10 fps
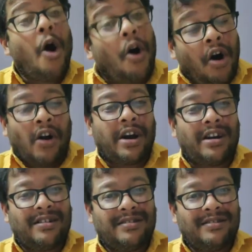
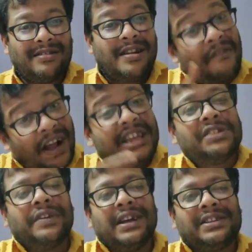Or
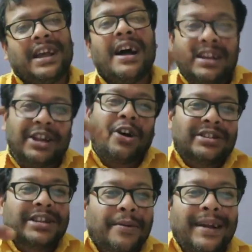vice versa, the
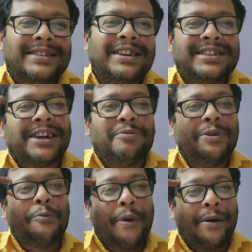consequences that
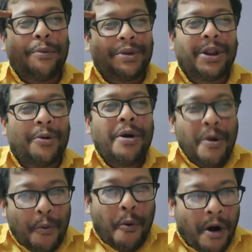we
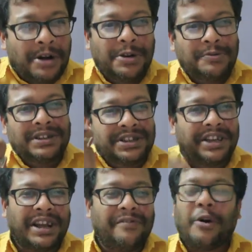want to
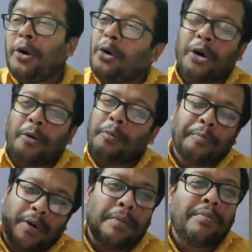achieve or
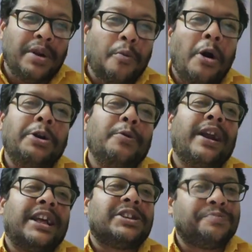probably want
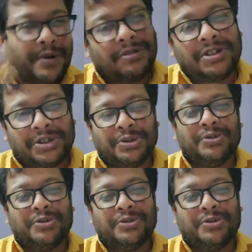to get exposed